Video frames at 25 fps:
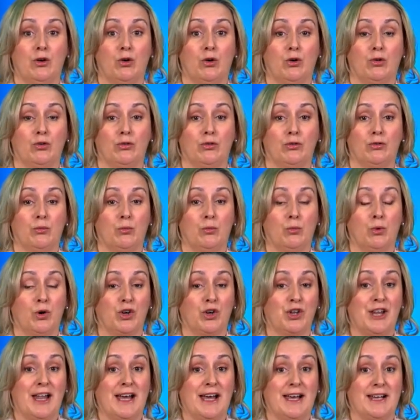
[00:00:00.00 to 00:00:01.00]
on
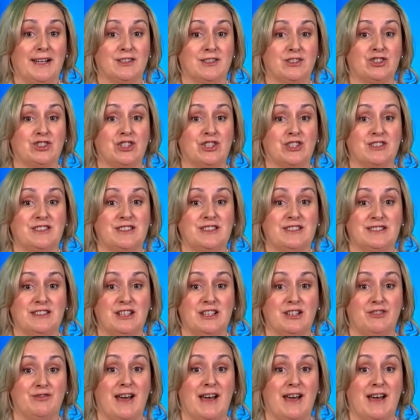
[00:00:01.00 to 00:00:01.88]
what clients, trustees and